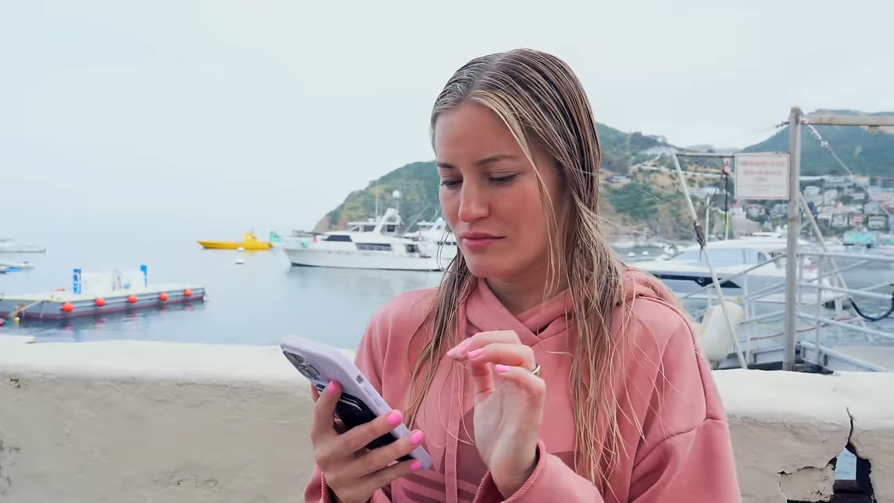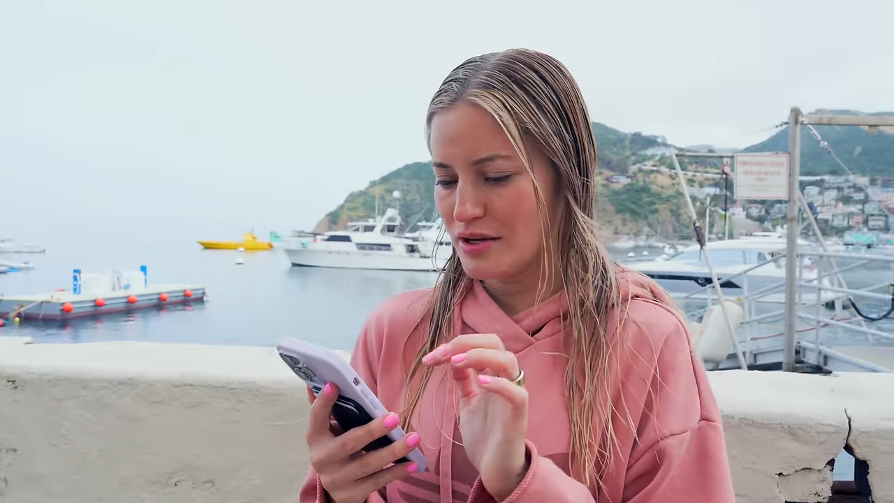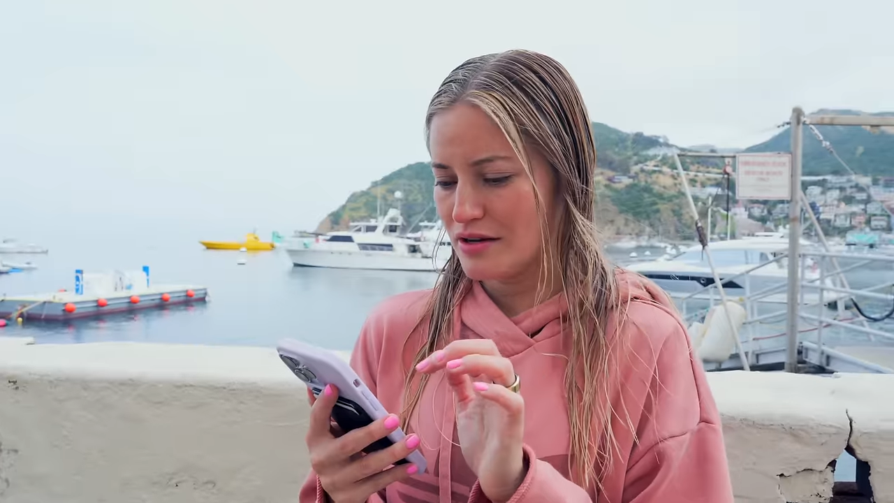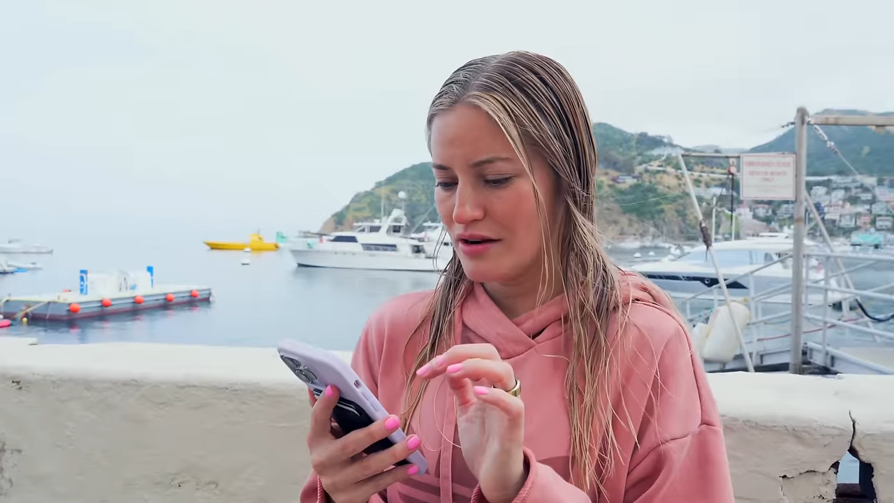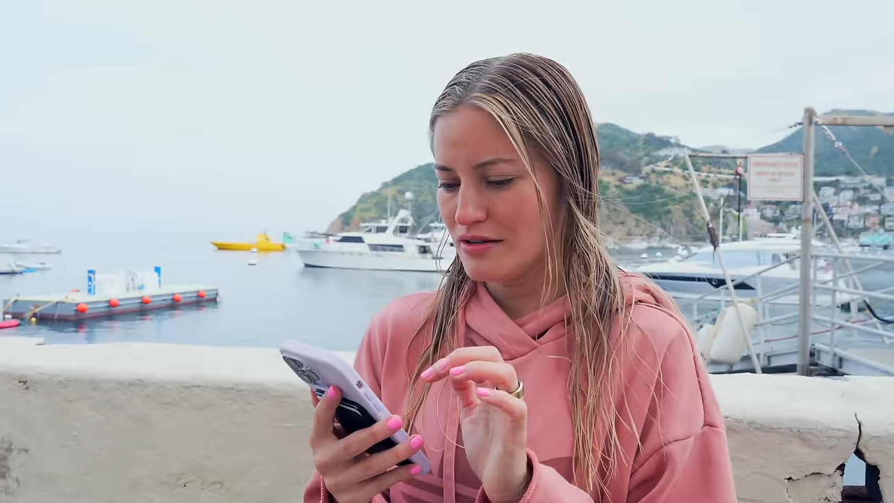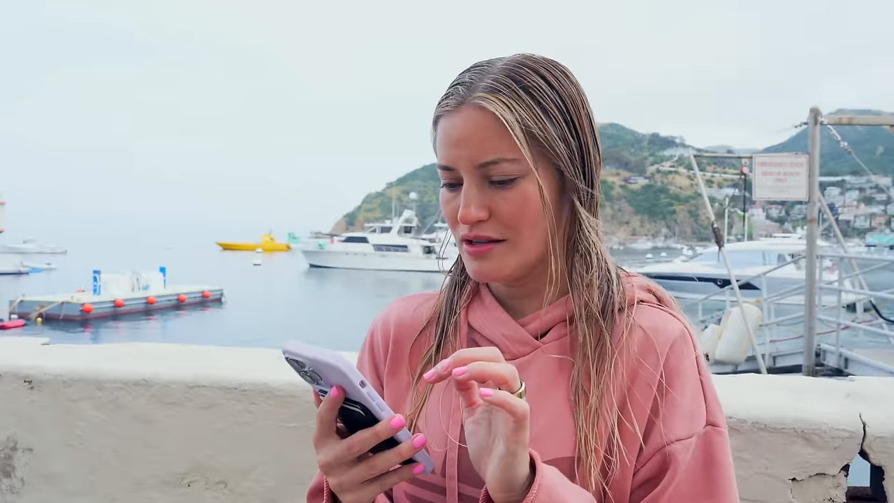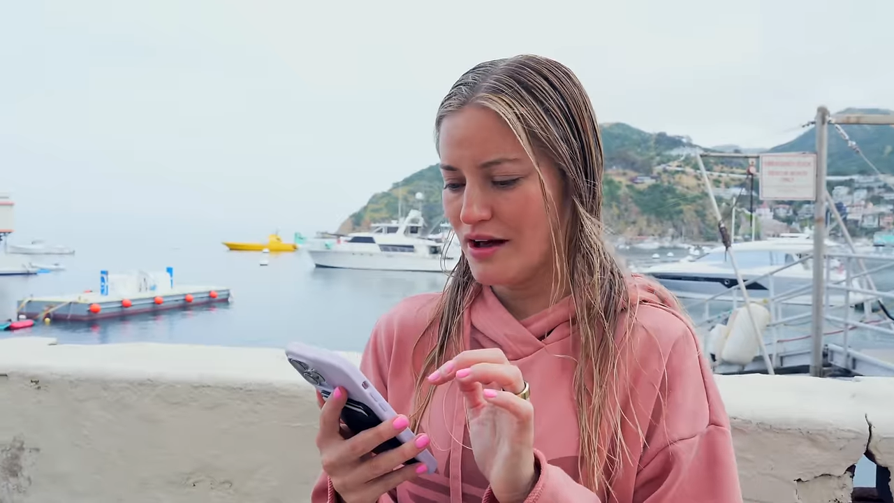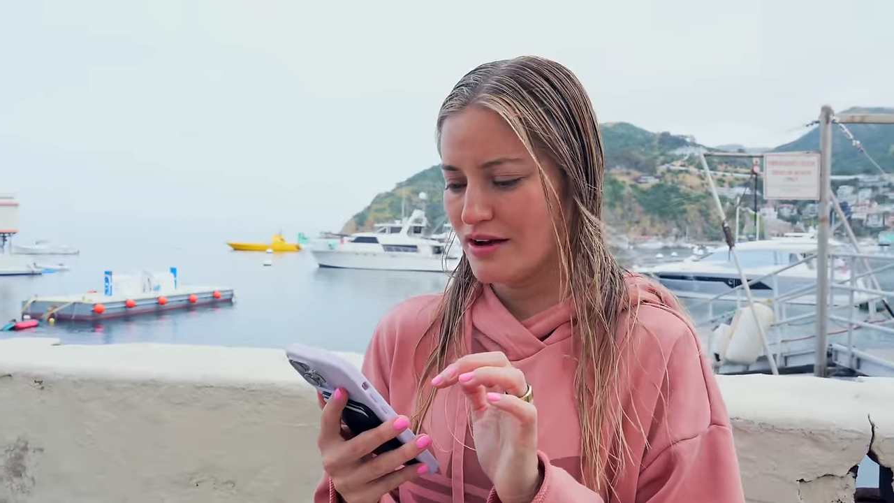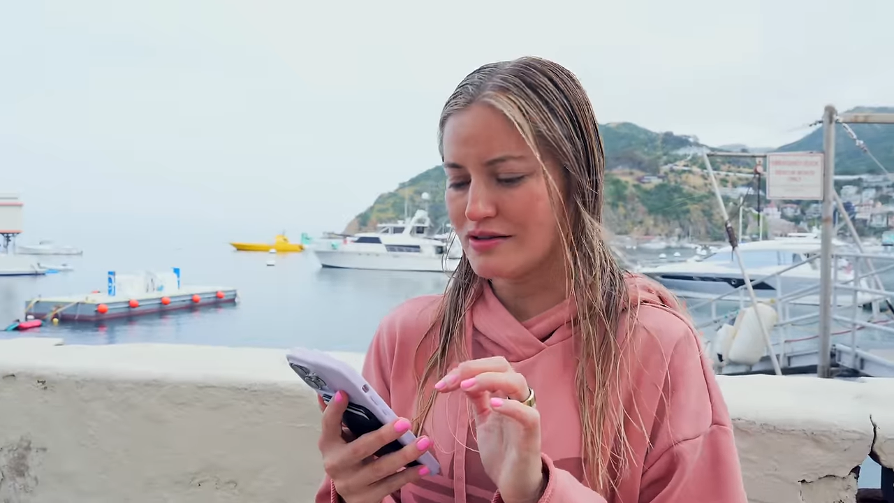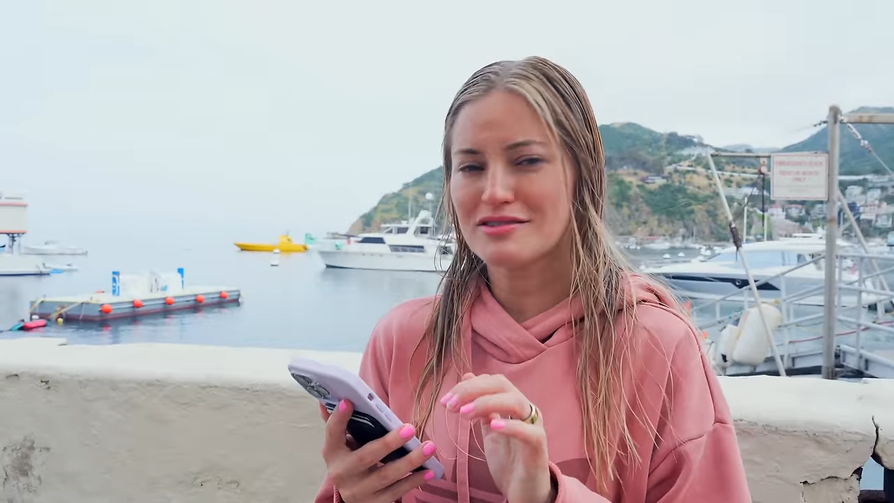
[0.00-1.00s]
We are all
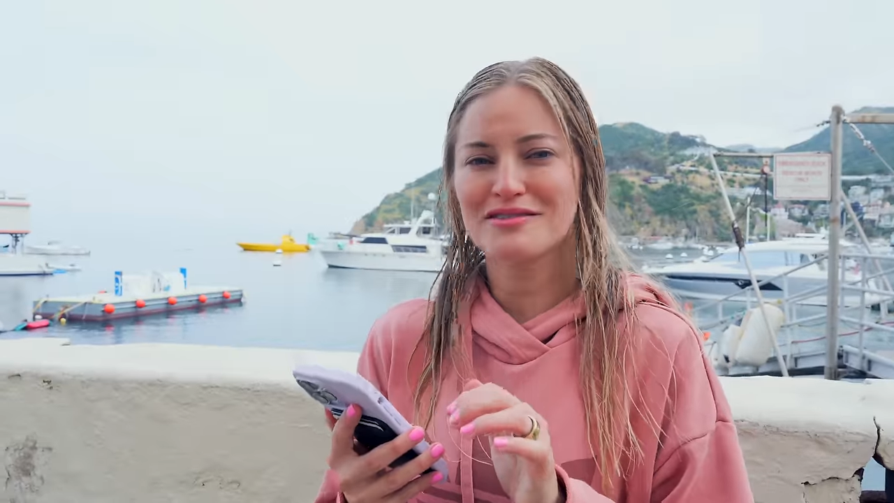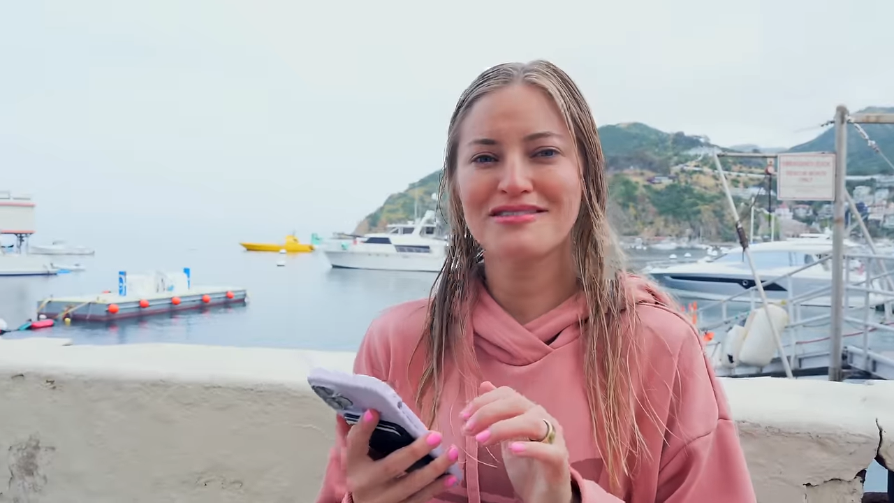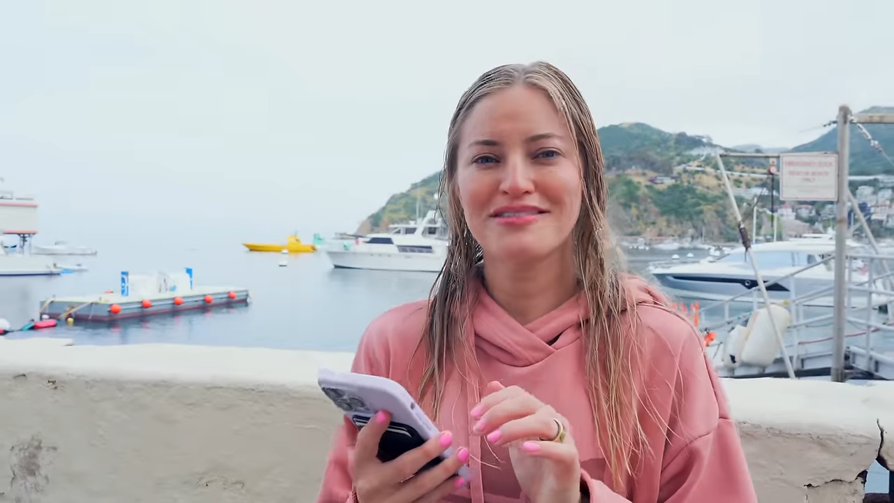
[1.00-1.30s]
logged